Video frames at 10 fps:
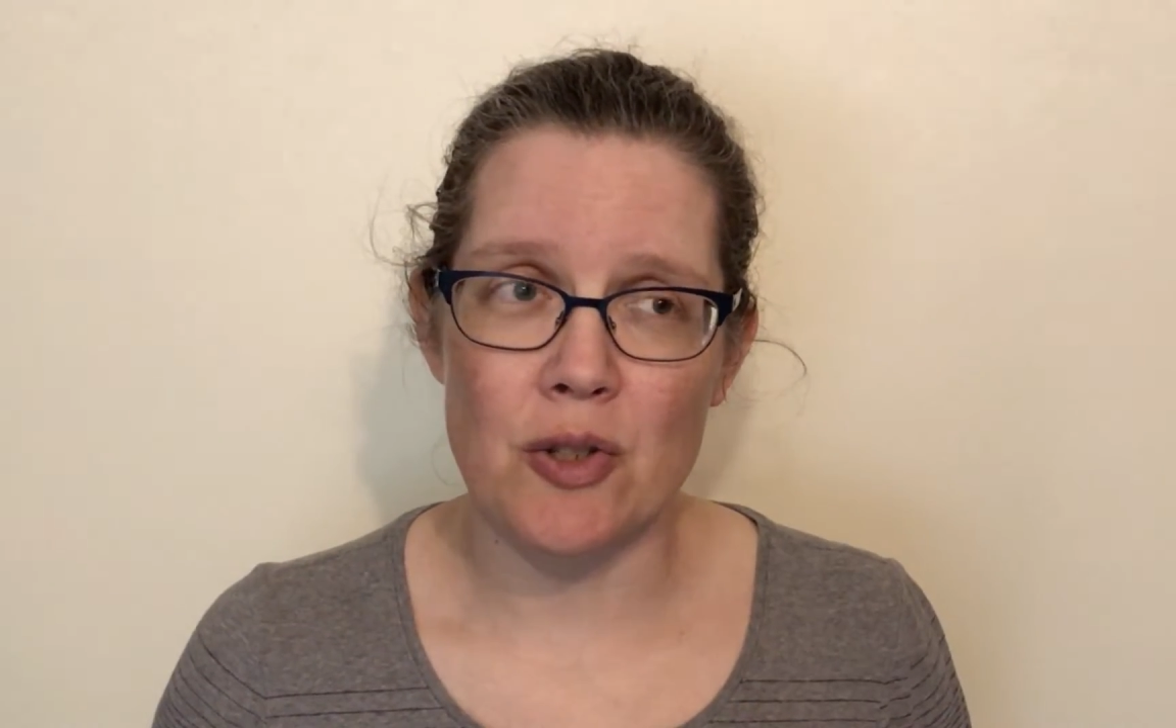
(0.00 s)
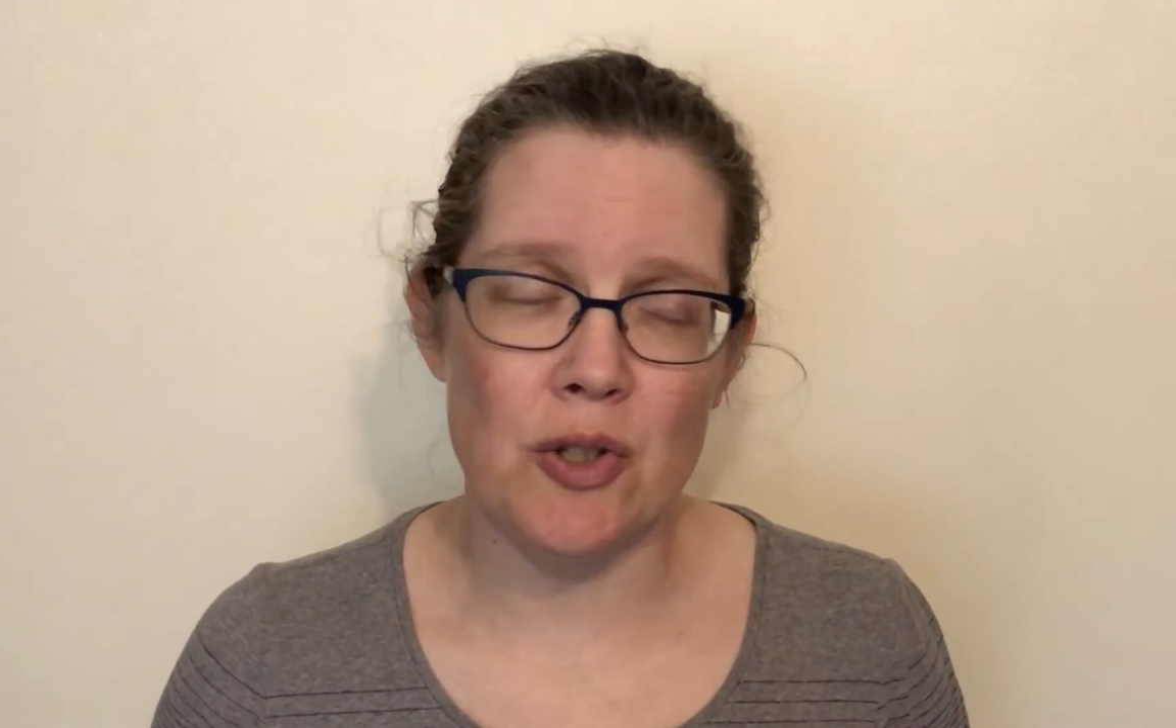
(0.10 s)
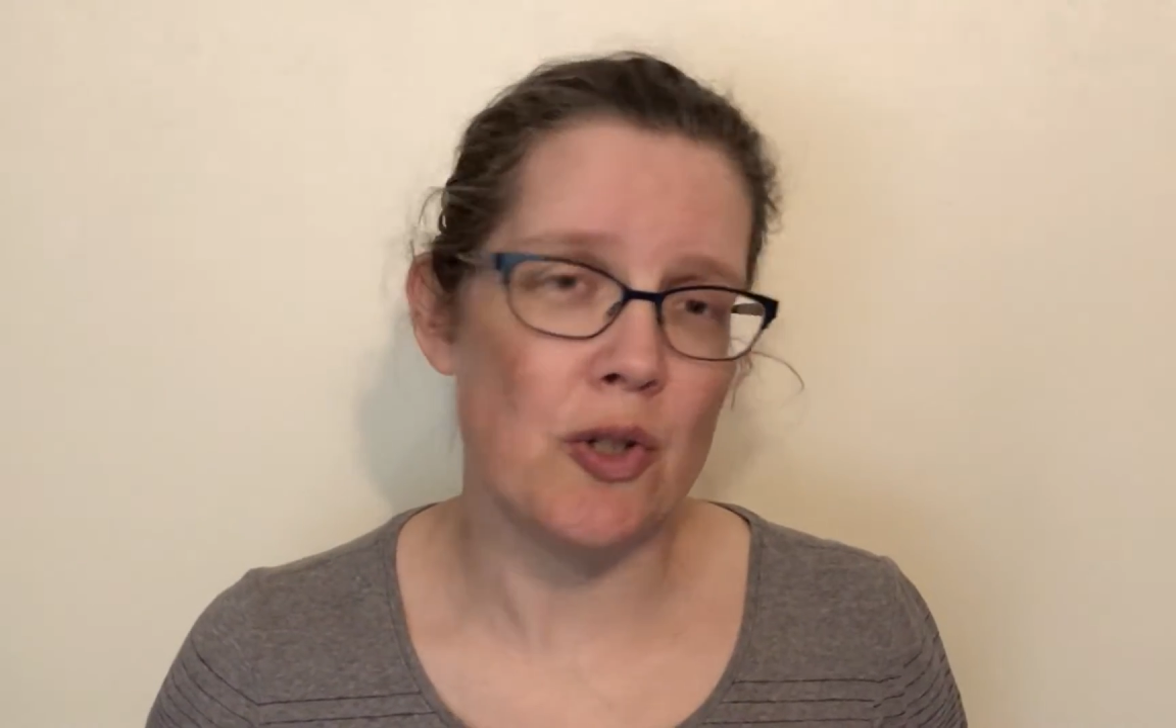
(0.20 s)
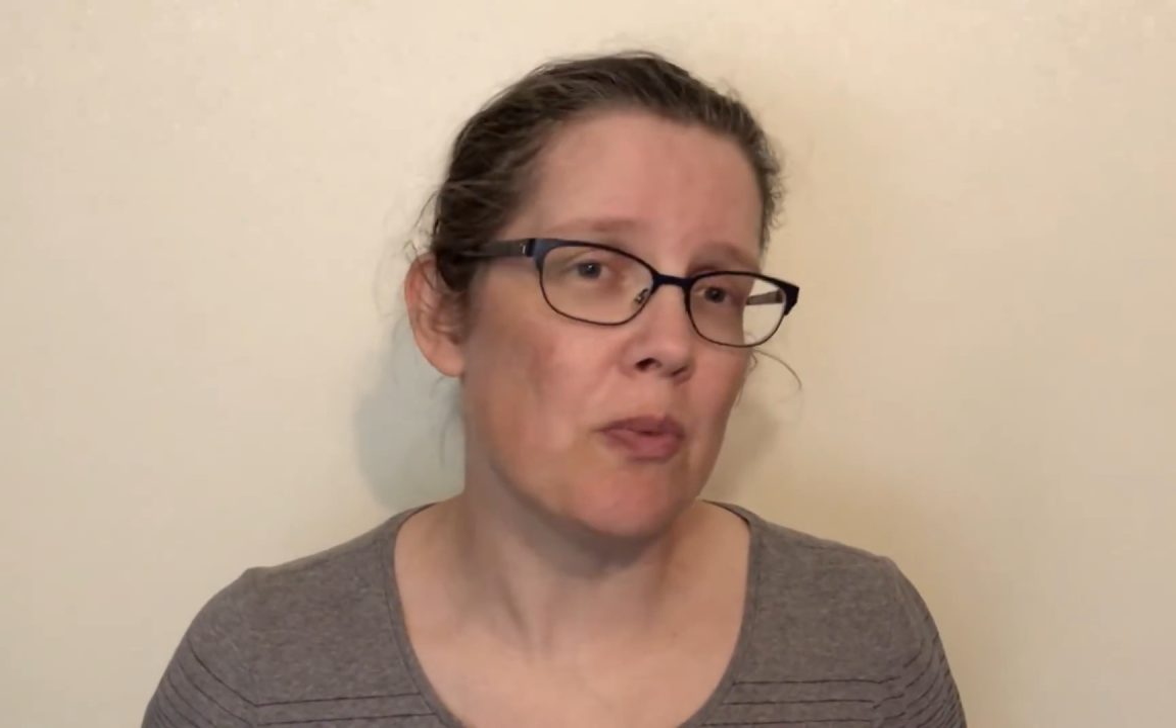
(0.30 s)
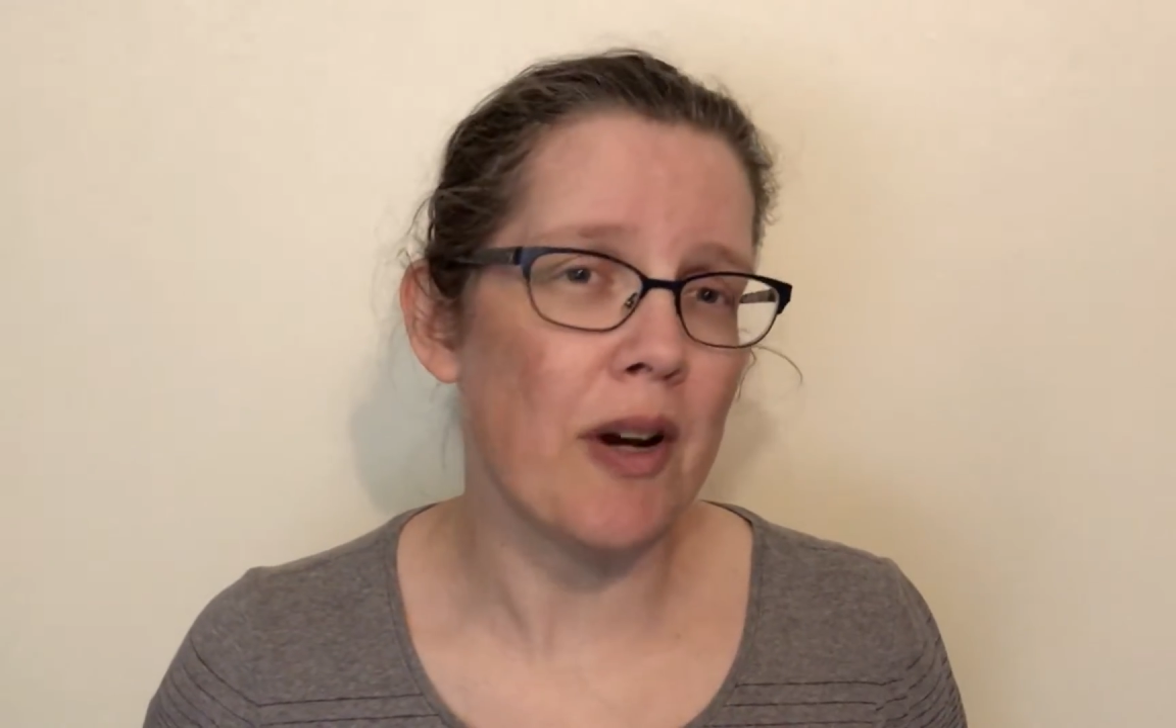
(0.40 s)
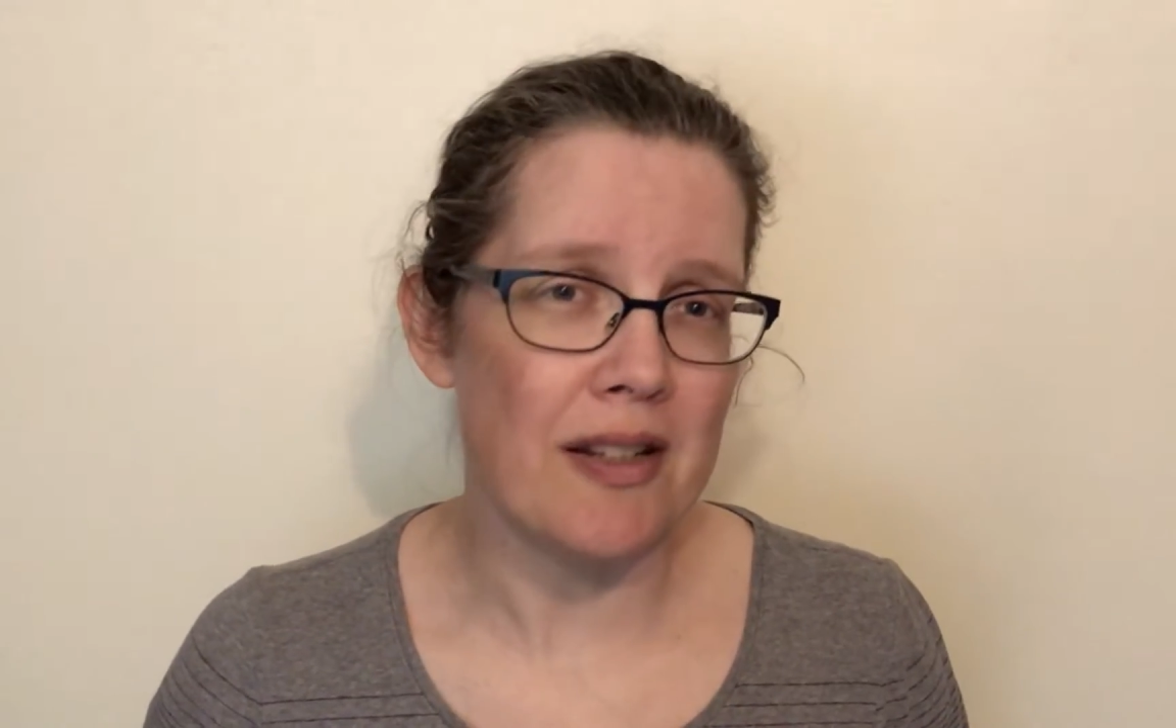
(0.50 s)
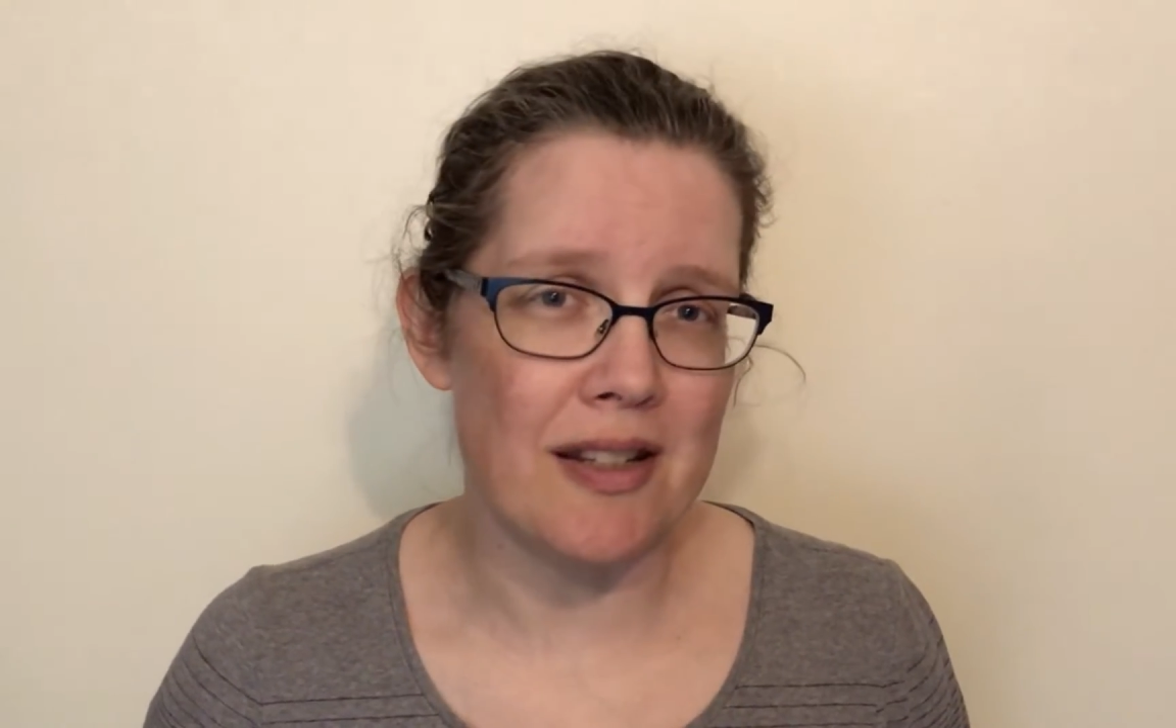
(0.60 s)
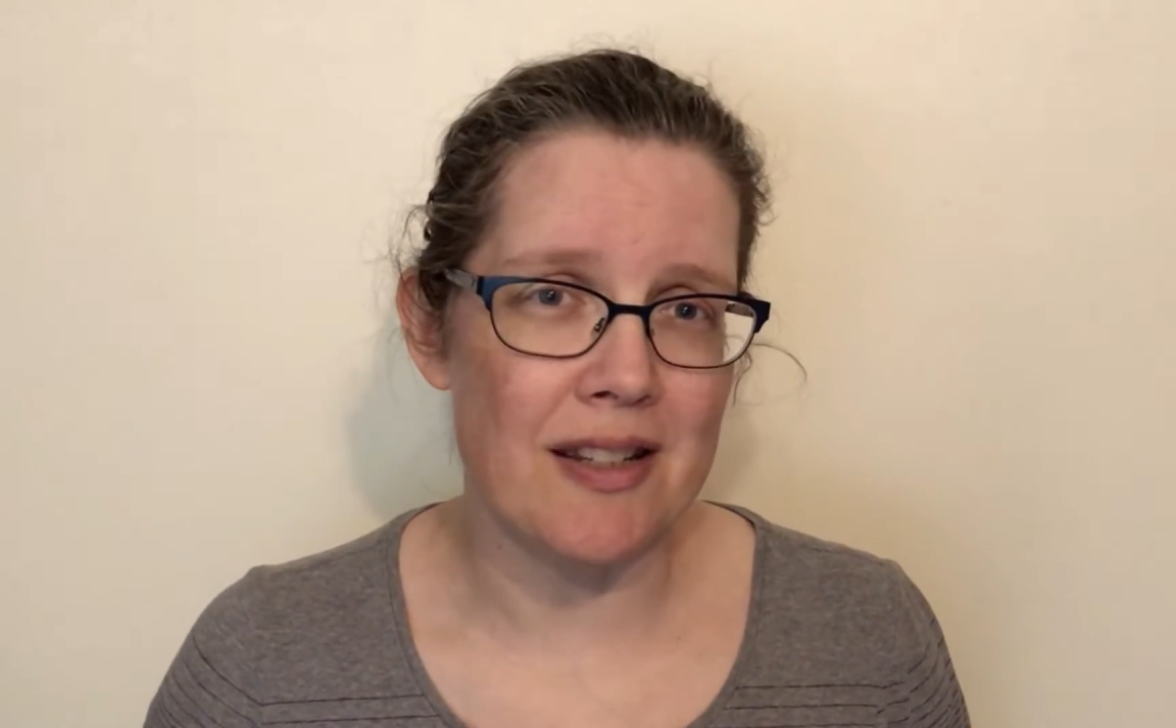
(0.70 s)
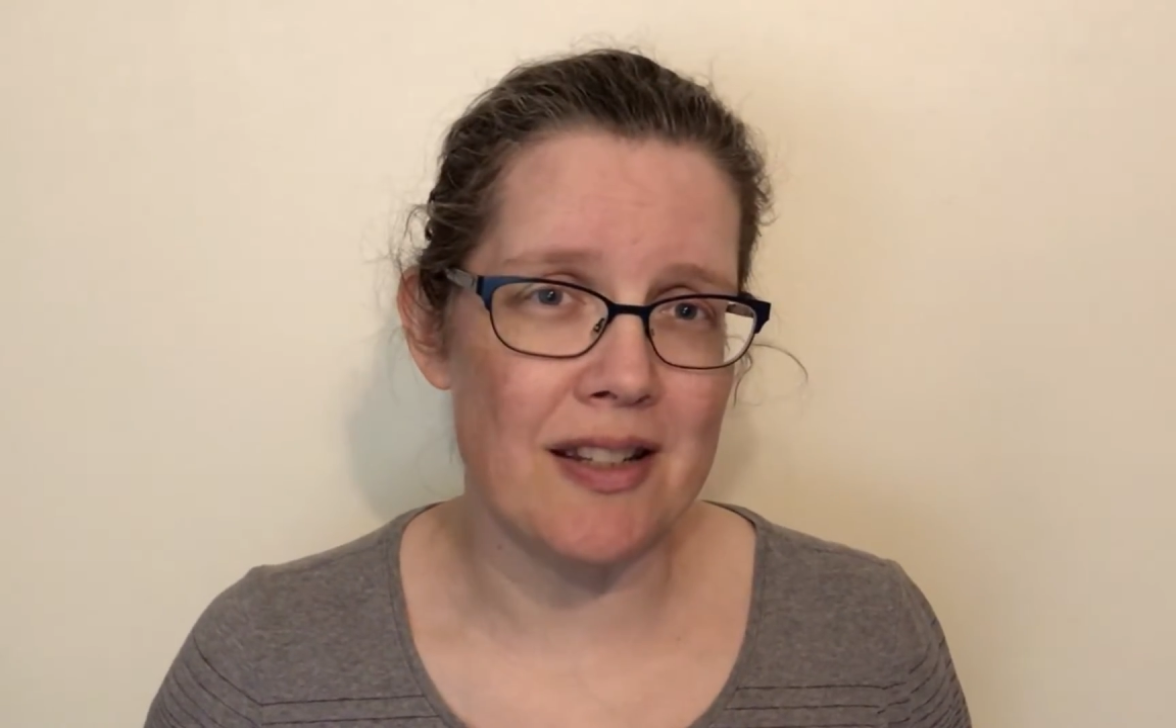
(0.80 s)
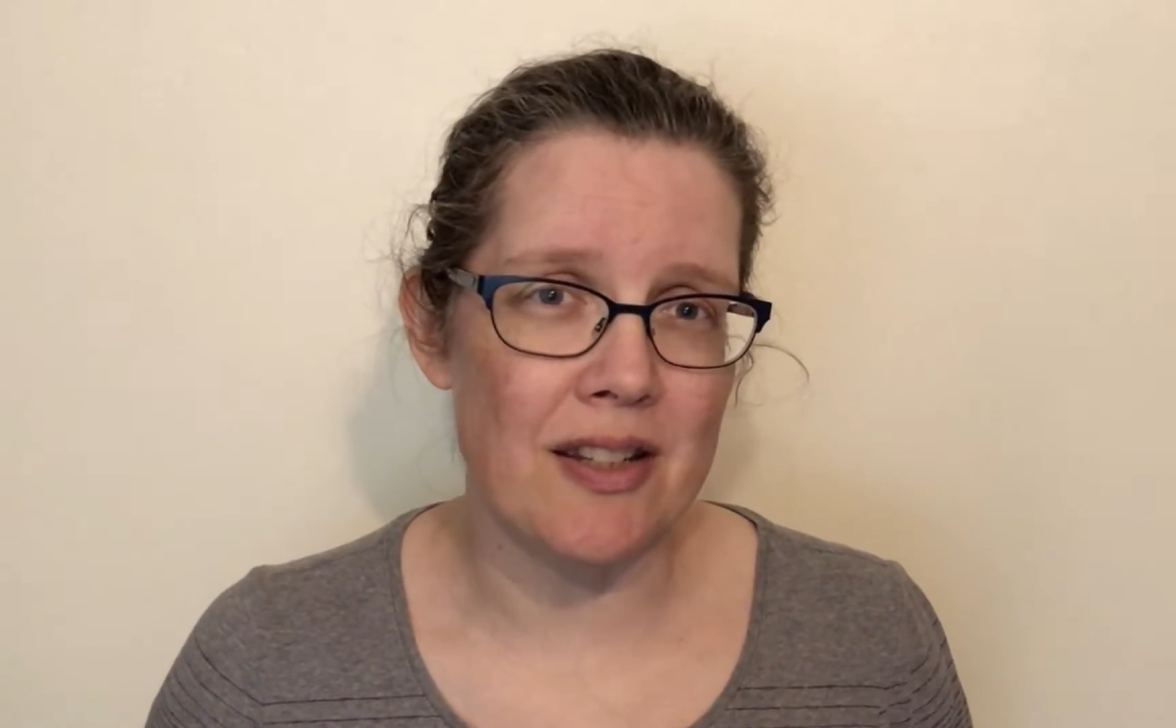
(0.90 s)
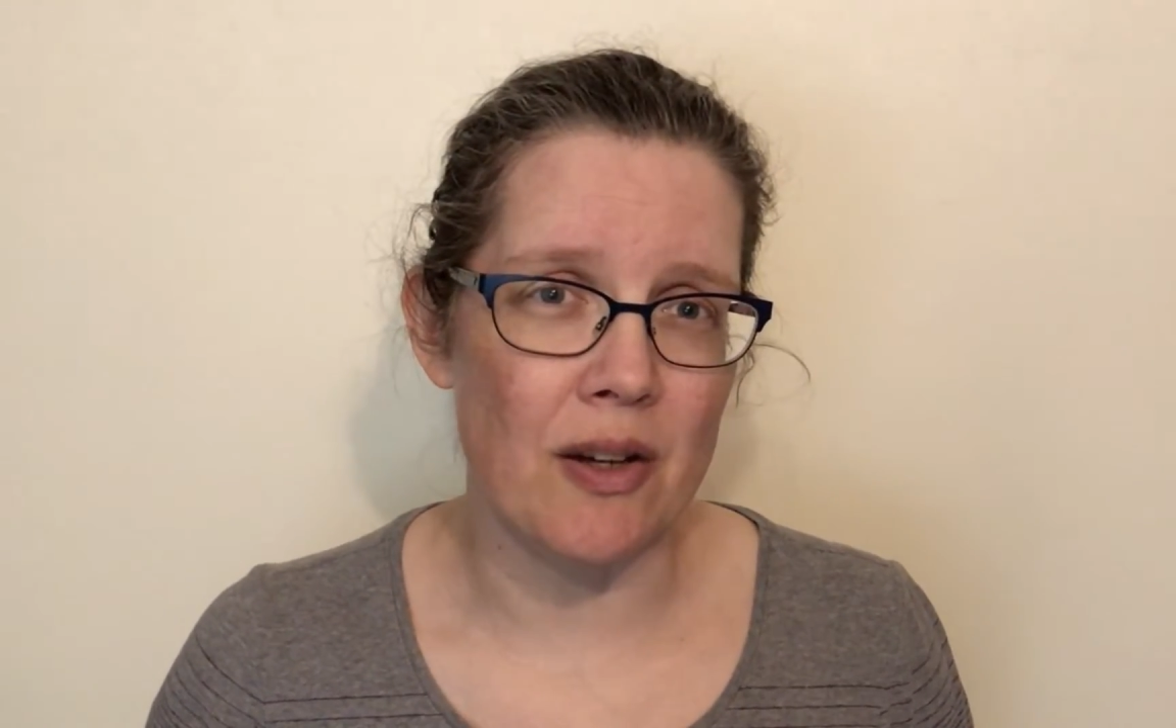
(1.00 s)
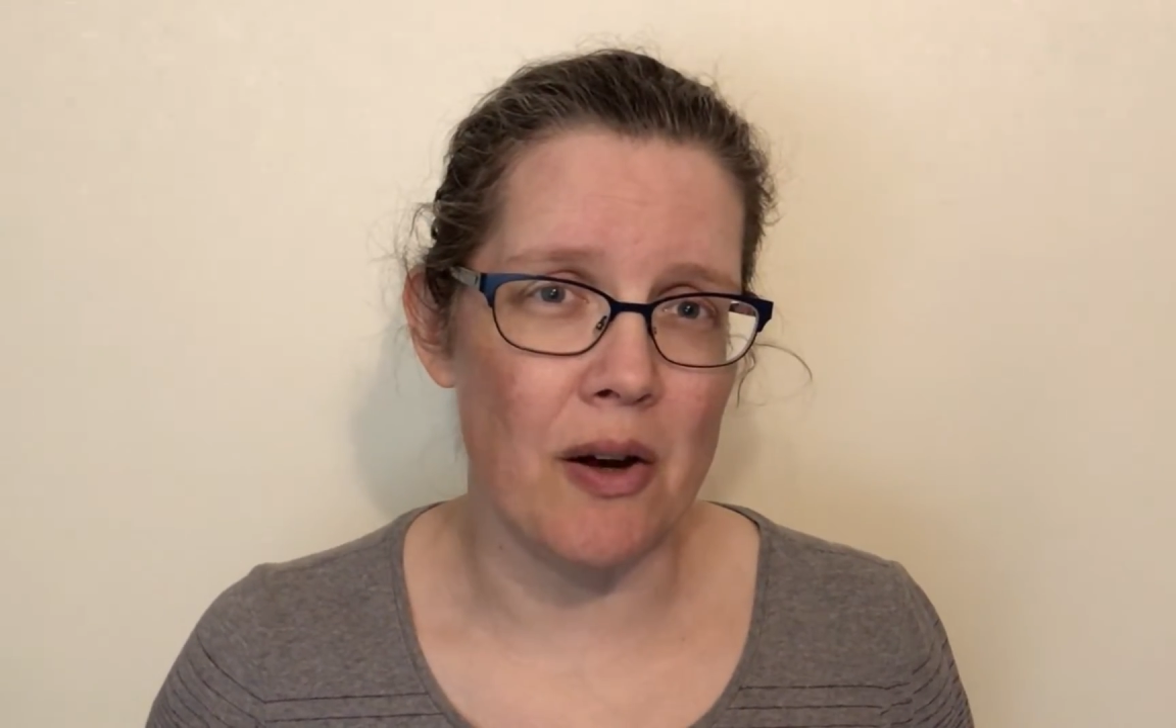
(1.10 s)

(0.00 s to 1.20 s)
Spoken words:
2 presses